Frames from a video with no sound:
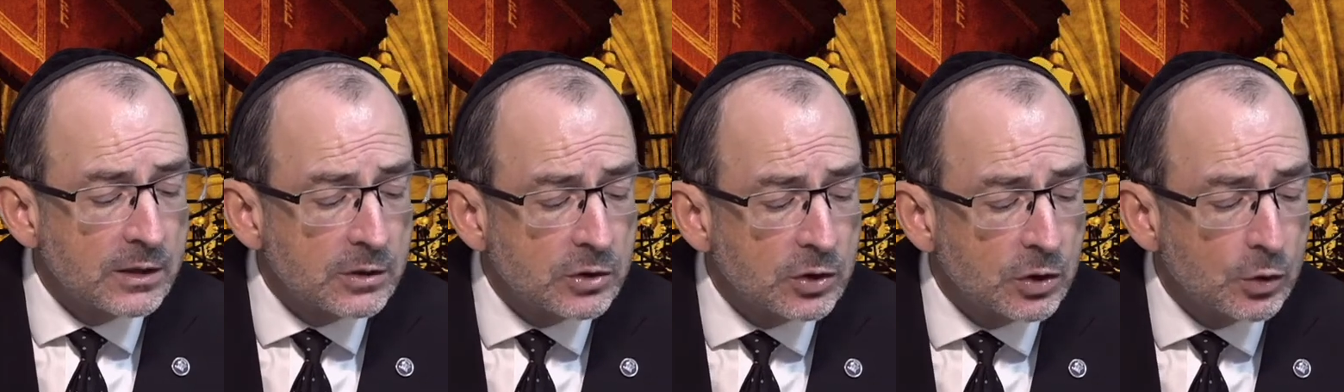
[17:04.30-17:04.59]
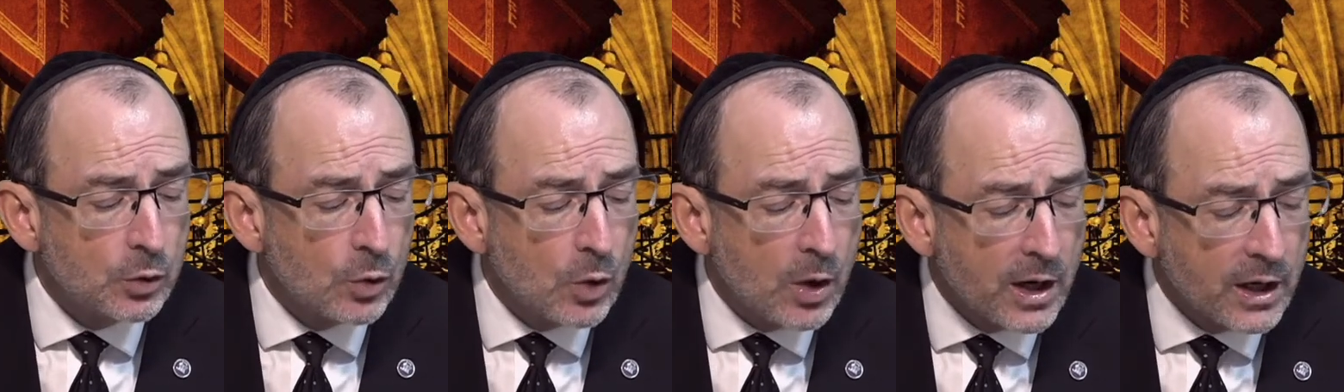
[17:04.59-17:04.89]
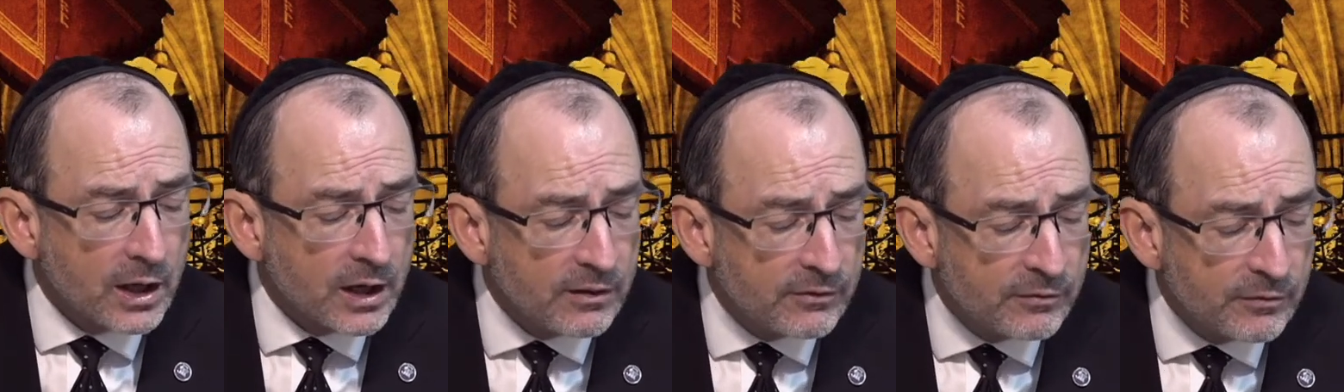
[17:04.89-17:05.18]
to
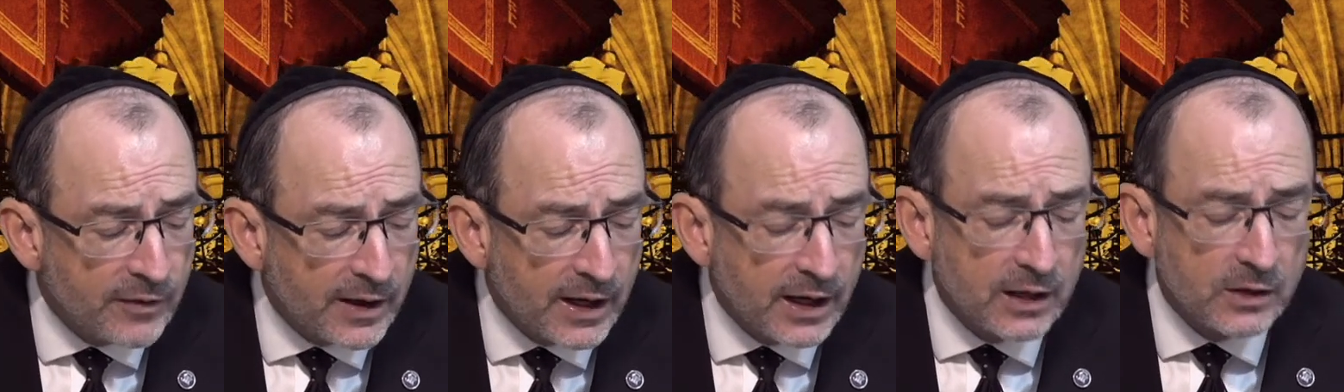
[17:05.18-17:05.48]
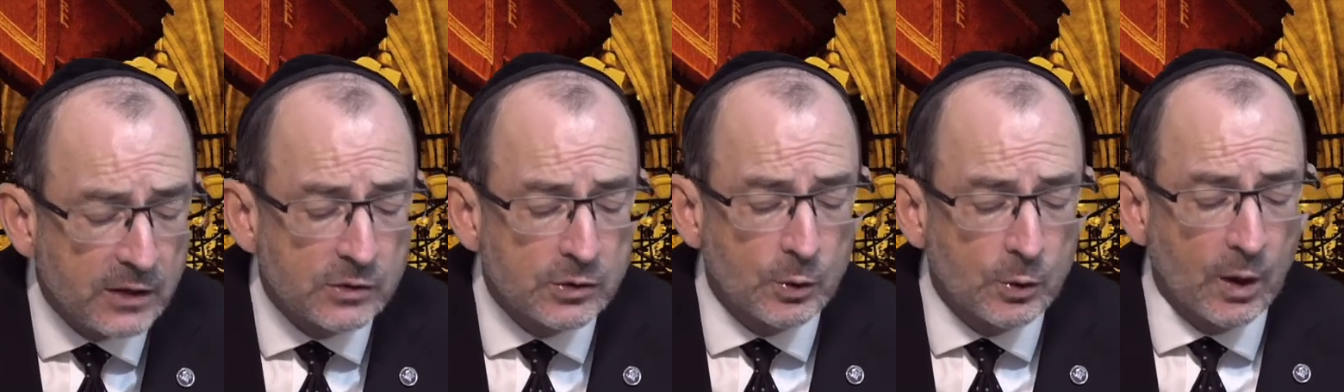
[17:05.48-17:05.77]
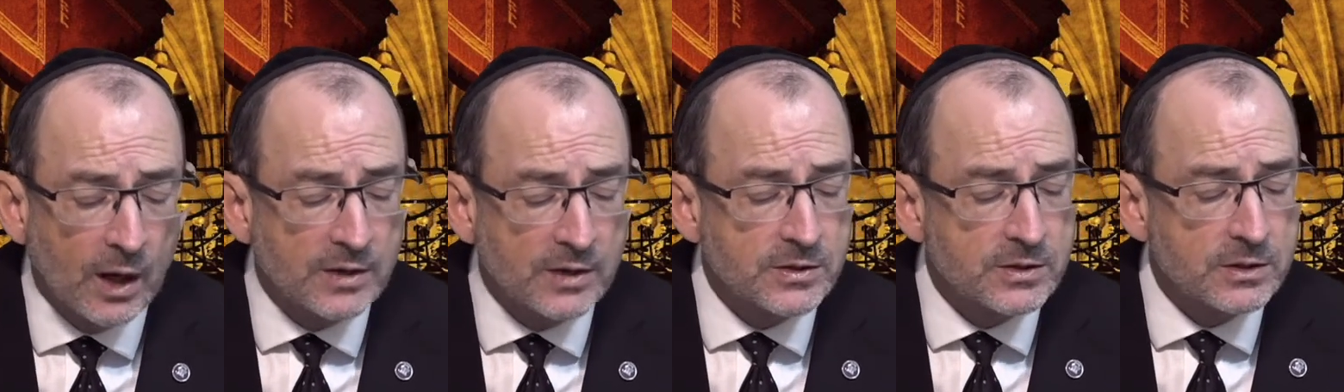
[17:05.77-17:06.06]
convey to
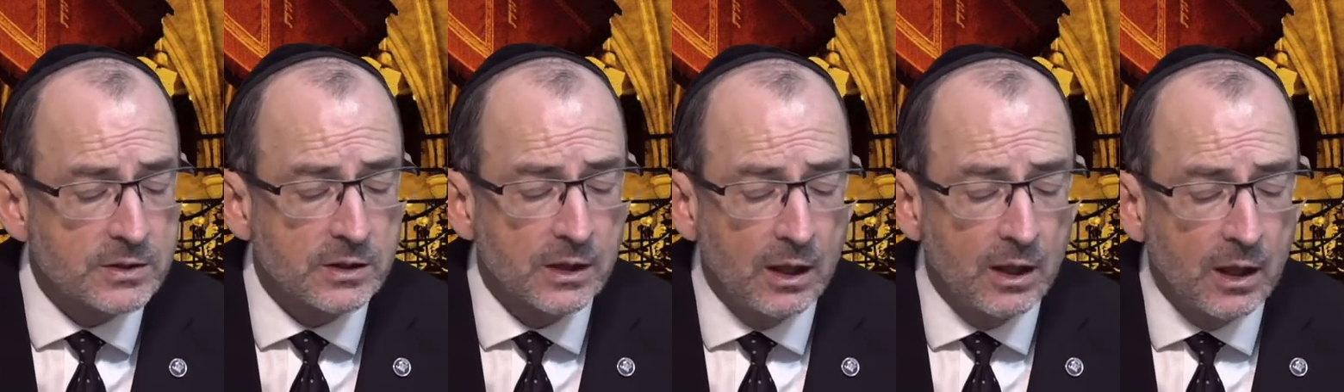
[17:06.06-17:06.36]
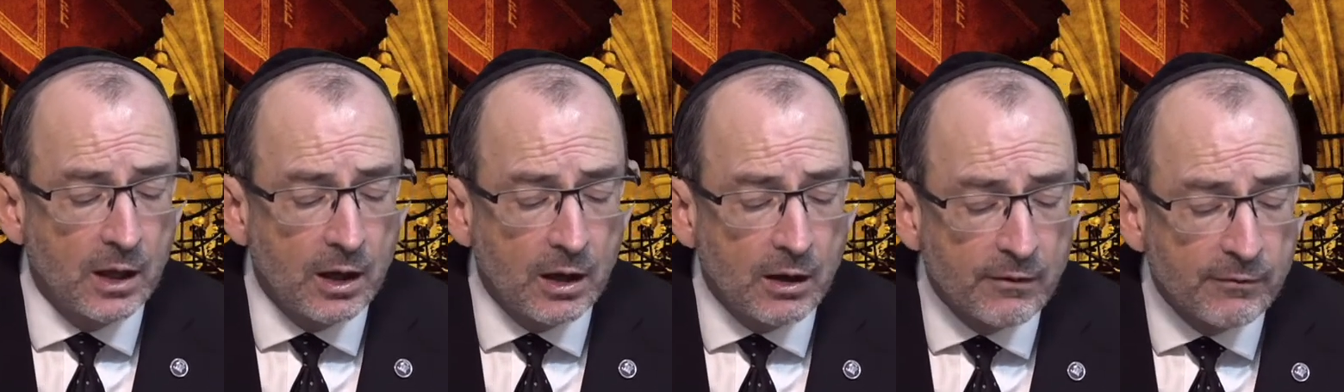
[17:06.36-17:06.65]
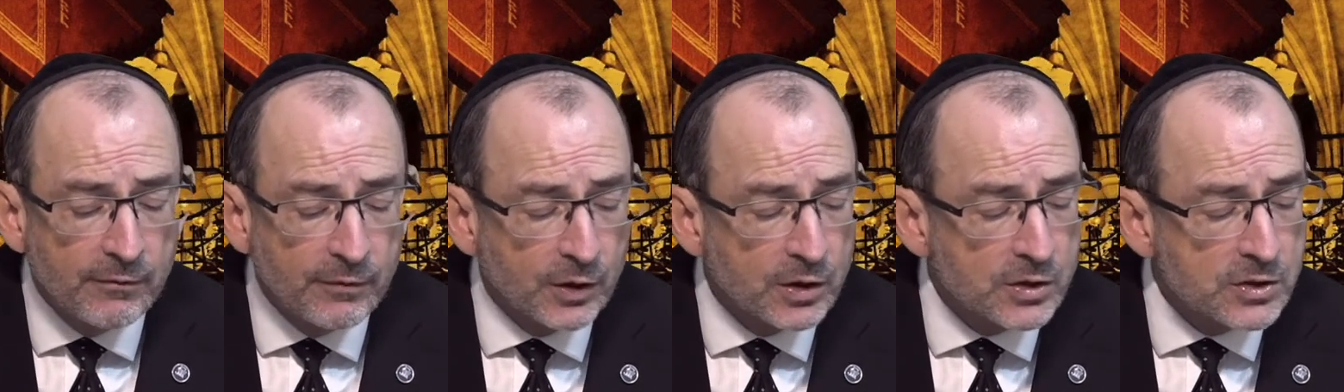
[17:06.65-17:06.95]
us.
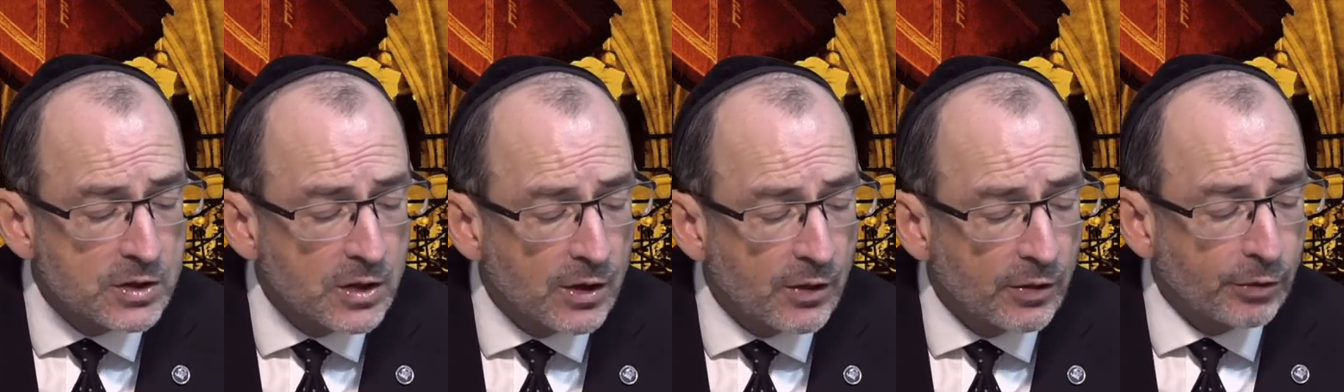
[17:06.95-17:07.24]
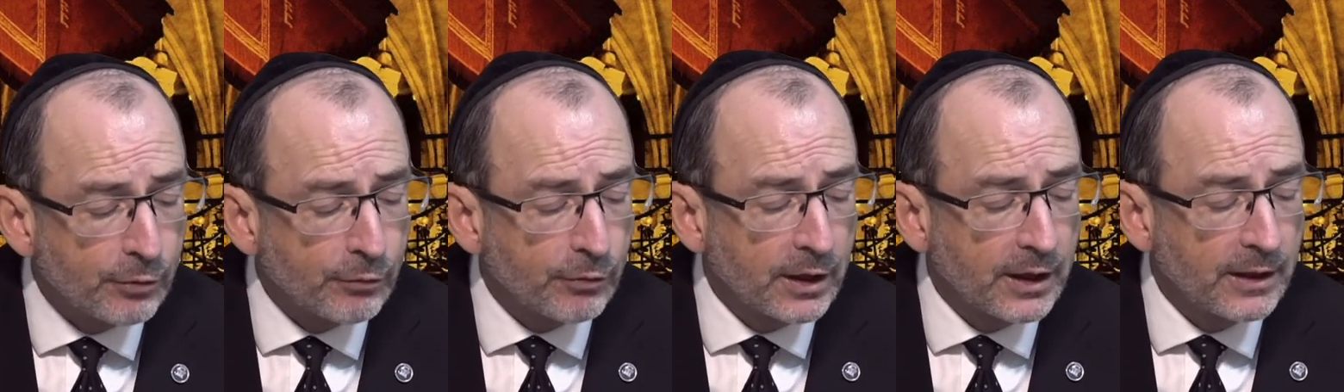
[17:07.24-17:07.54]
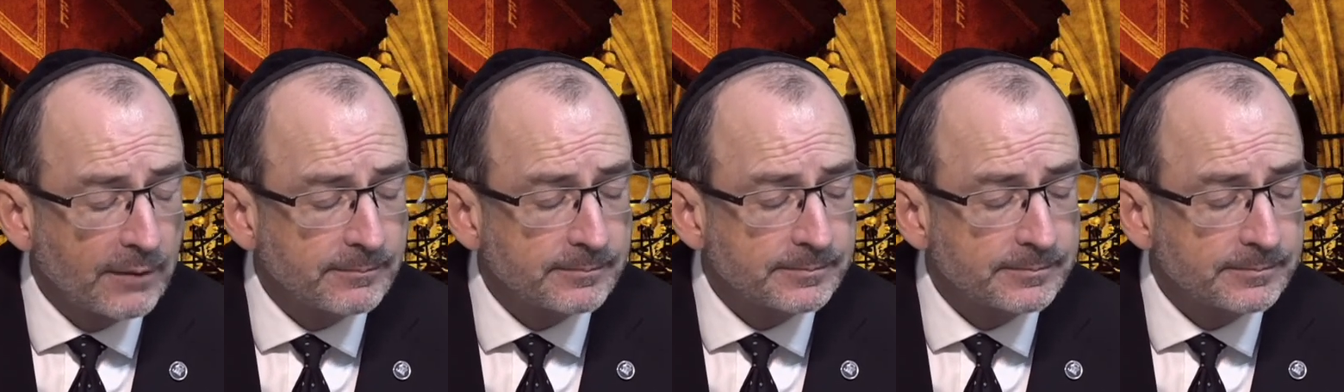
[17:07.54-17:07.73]
Verse 3